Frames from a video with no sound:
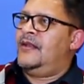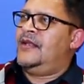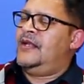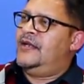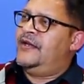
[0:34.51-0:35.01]

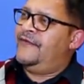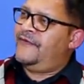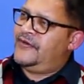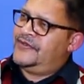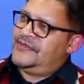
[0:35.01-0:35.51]
The
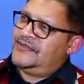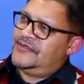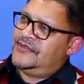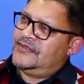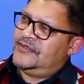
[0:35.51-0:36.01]

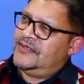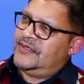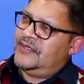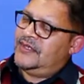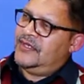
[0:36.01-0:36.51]
difference
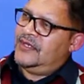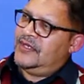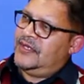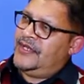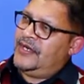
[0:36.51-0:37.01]

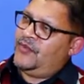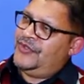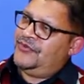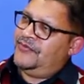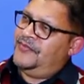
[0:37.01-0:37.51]
that we
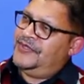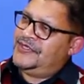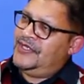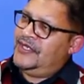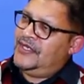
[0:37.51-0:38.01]
should be
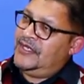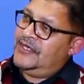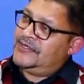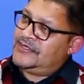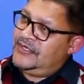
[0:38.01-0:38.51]
seeing in
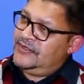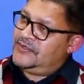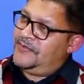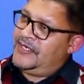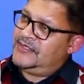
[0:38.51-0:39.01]
the skills
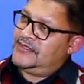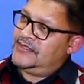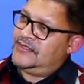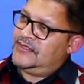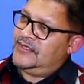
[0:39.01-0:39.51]
base